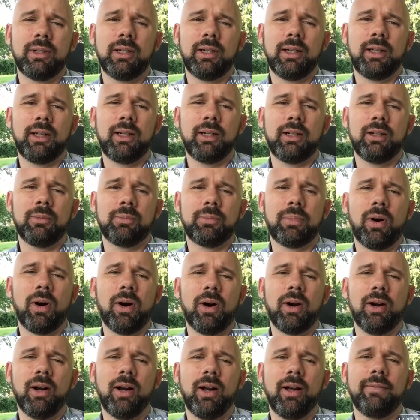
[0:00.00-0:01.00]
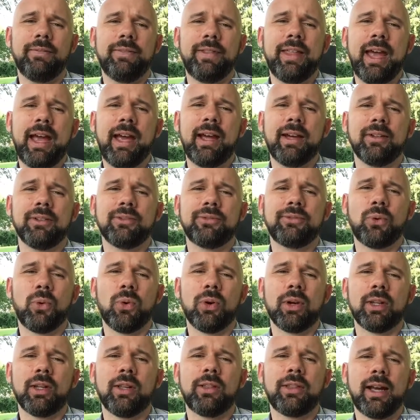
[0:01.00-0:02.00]
a part of that
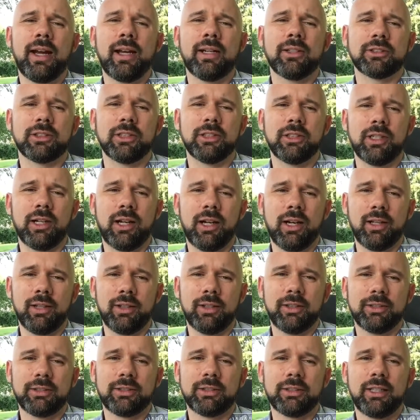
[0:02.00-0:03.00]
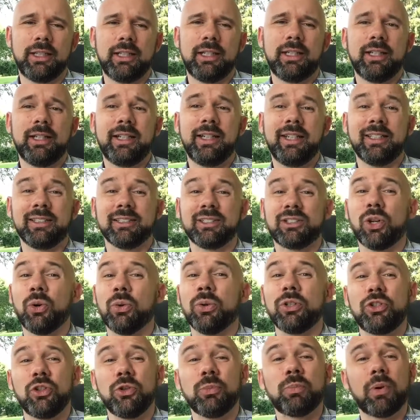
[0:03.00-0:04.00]
$40,000. And so
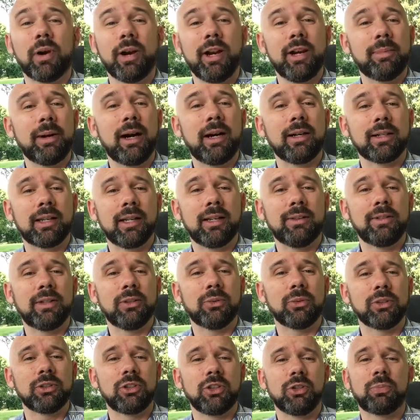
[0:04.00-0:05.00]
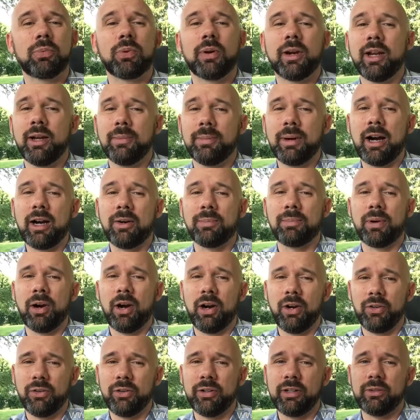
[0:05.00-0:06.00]
would you pray about giving? Would you pray about
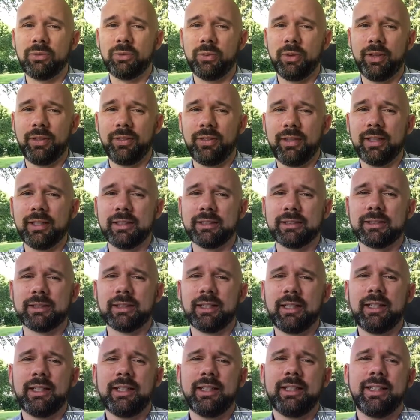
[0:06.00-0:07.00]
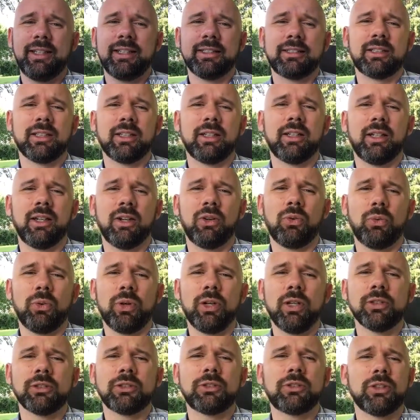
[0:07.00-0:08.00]
partnering with this? It's a
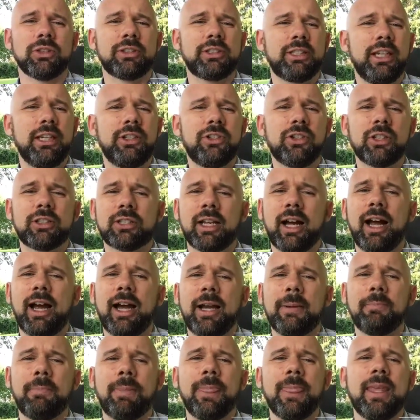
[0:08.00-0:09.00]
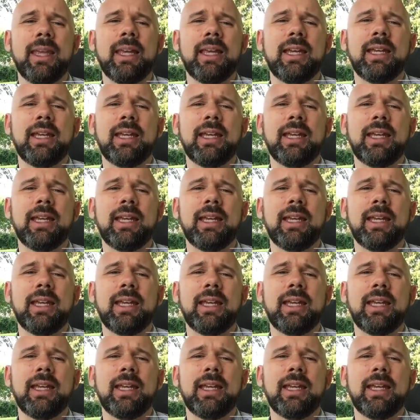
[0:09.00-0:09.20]
real strategic time